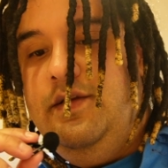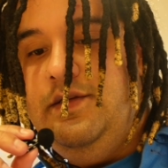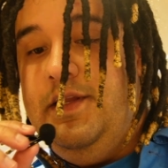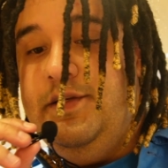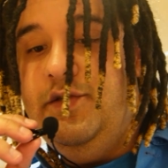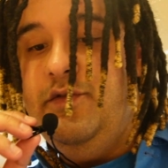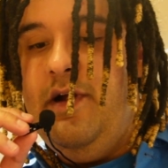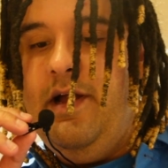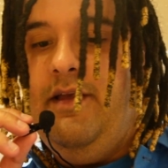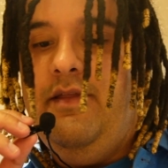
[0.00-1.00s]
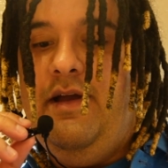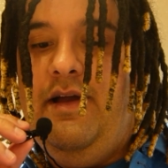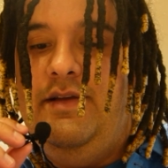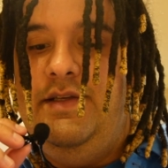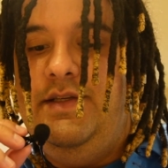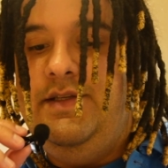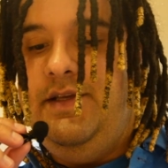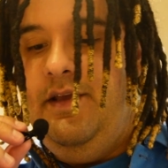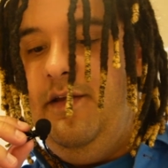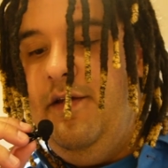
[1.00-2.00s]
So let's try that
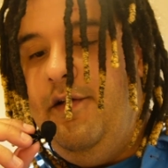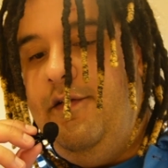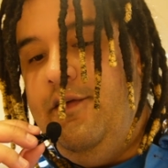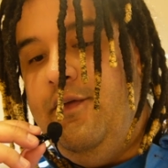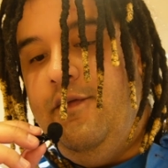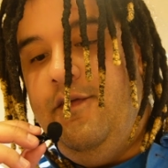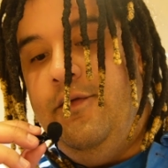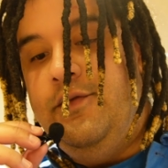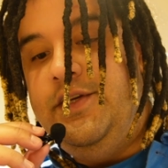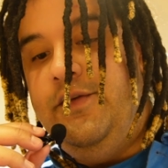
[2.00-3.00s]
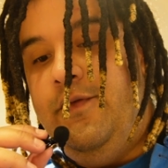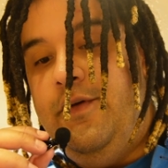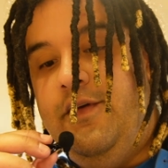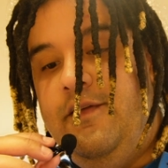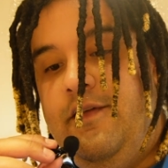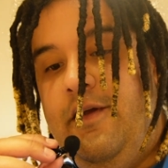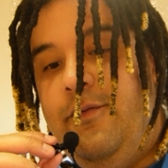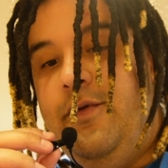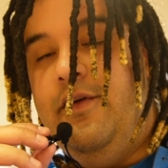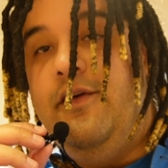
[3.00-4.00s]
sea urchin sushi first
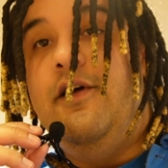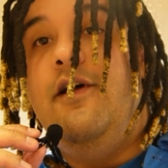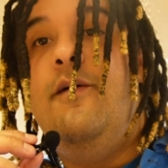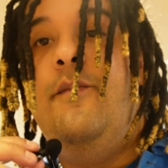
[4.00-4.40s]
that we got.